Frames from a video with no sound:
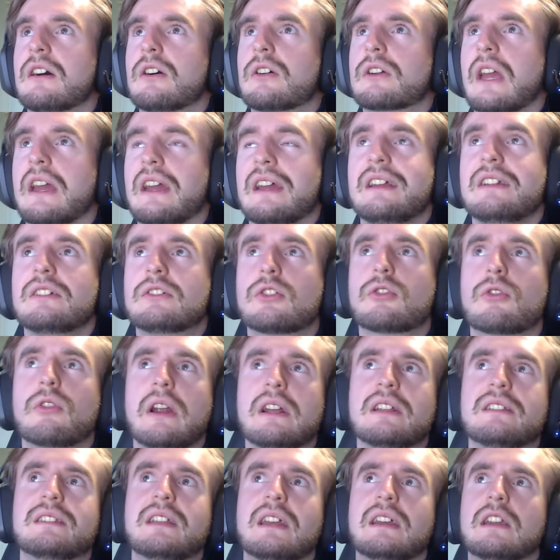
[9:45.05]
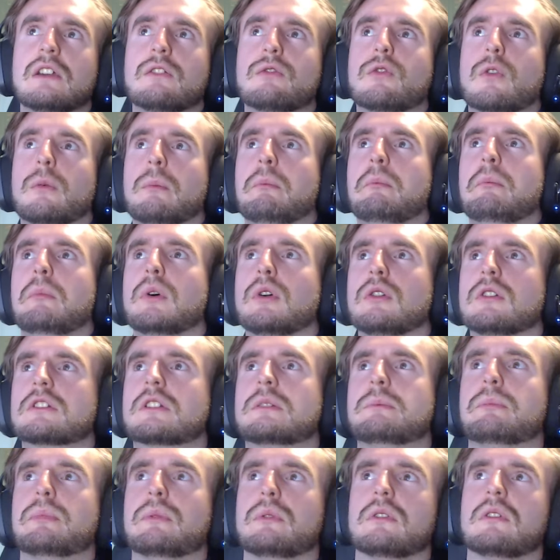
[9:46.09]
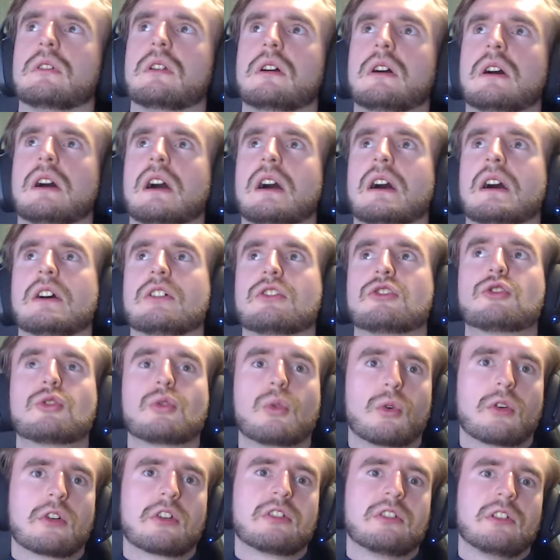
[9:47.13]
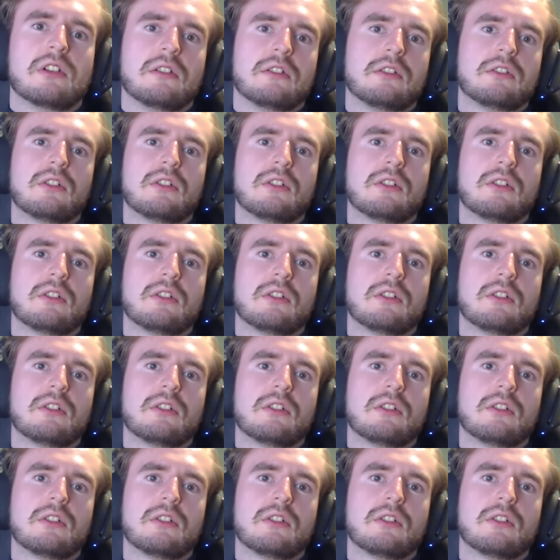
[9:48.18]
okay, integrate data from multiple sources.